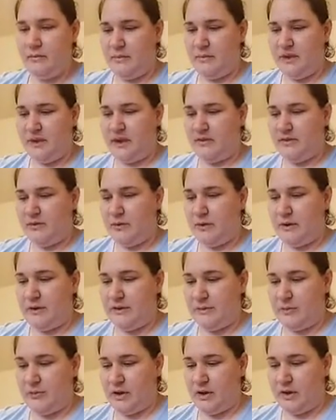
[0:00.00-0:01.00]
Because you
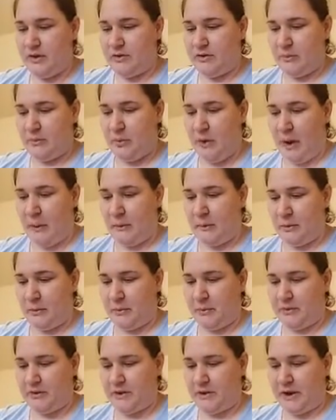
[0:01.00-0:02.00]
always want to use a primer to
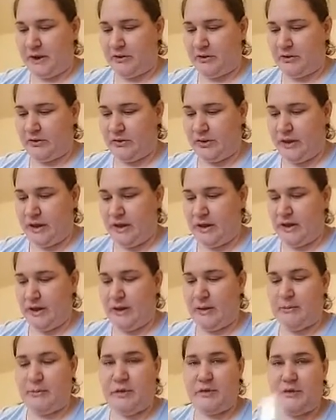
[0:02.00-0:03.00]
protect your skin. I
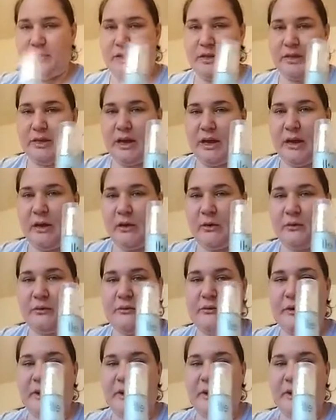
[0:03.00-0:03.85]
am using the e.l.f.